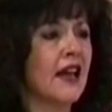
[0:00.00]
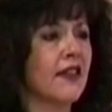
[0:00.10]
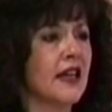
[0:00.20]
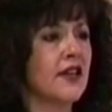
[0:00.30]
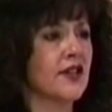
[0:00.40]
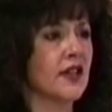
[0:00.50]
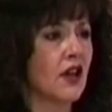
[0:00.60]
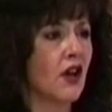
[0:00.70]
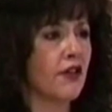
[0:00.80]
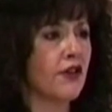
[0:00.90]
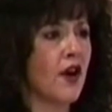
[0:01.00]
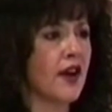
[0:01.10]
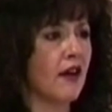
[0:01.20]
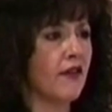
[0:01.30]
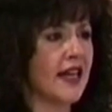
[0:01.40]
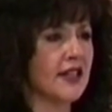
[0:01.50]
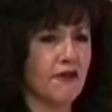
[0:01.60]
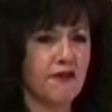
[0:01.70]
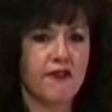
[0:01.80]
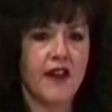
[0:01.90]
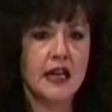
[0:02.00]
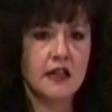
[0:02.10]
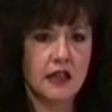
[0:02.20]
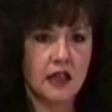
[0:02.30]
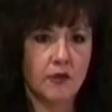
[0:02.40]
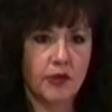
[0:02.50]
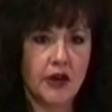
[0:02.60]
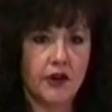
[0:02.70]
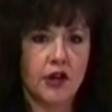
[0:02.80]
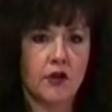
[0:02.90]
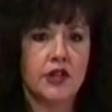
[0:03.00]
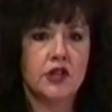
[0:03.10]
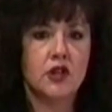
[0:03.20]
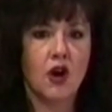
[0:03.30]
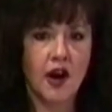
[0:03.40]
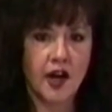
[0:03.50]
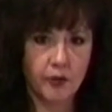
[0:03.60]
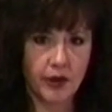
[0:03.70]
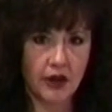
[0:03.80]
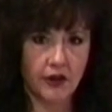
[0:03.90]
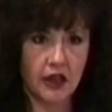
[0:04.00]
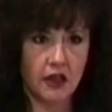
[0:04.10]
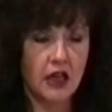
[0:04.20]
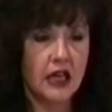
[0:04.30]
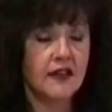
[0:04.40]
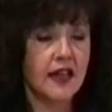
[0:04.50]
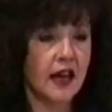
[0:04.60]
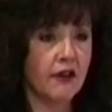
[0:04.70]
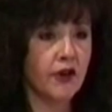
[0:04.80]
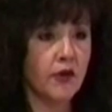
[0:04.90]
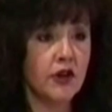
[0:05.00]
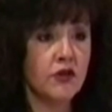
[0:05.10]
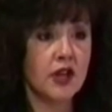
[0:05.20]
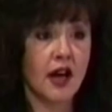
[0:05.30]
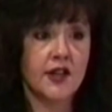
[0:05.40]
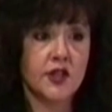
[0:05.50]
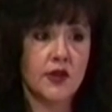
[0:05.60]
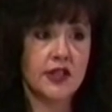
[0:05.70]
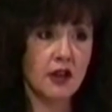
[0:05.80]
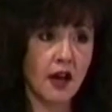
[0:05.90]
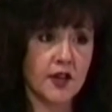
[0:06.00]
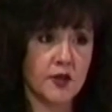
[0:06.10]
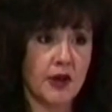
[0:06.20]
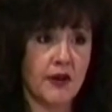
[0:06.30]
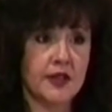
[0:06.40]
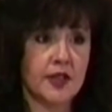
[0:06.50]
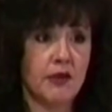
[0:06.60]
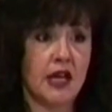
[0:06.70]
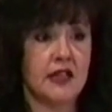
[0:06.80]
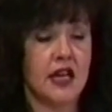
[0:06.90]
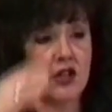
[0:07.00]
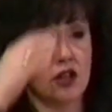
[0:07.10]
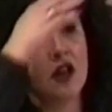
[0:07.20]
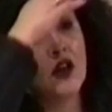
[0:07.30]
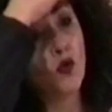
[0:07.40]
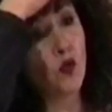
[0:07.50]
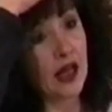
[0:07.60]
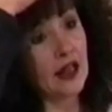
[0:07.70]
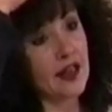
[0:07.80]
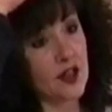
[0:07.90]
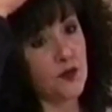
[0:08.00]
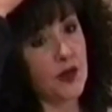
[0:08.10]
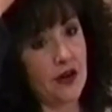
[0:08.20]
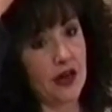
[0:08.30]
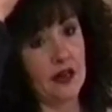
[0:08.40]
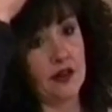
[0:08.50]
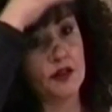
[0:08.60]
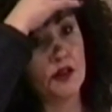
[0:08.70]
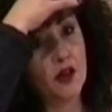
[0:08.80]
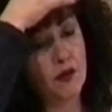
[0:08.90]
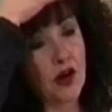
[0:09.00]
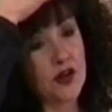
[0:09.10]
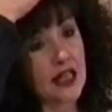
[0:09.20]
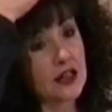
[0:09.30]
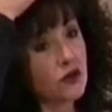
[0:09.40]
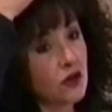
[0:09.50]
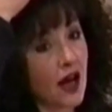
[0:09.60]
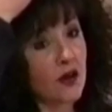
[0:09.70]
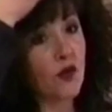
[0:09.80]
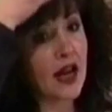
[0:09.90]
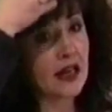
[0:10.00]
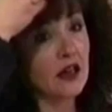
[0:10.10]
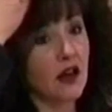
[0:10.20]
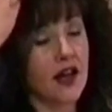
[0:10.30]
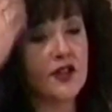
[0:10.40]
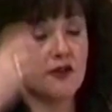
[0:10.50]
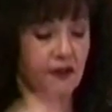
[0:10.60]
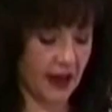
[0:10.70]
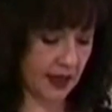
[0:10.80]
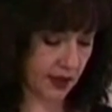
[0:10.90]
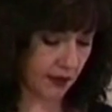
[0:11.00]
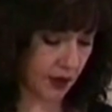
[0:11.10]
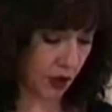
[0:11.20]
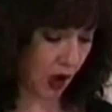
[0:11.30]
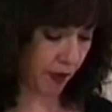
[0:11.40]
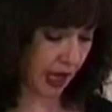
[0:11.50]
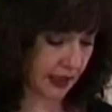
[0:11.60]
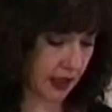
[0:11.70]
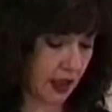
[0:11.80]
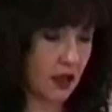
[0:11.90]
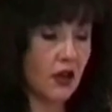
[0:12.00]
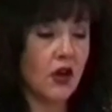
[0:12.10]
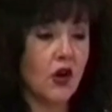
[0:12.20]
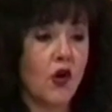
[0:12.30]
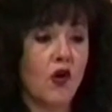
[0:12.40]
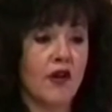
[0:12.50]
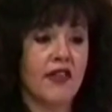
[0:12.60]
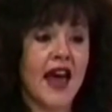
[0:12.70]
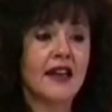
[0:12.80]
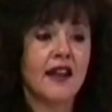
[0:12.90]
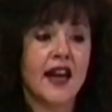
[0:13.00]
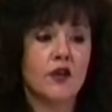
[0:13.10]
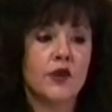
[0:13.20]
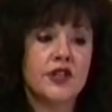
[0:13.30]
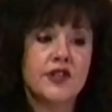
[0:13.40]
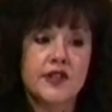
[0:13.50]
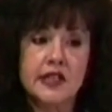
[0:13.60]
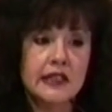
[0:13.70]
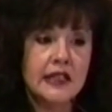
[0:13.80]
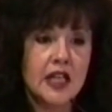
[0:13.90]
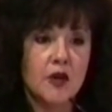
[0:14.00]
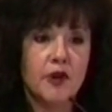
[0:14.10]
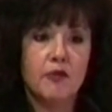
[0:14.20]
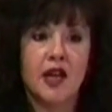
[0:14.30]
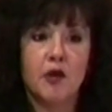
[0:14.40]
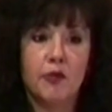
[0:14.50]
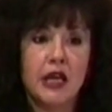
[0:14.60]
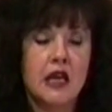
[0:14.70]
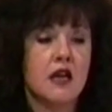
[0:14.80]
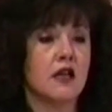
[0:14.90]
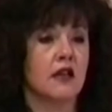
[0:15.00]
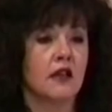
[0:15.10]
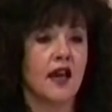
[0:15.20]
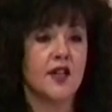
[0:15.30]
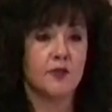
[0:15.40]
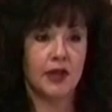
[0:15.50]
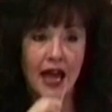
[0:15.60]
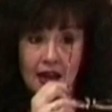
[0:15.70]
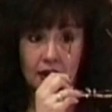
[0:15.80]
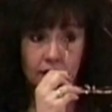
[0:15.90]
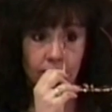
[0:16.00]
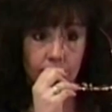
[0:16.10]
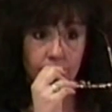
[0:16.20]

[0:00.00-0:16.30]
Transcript: death is thought of as a fainting period or a dark period that everyone who dies who has not experienced a meditation will experience, because they do not recognize the face of the dharmata or that light which is clear but may appear as black.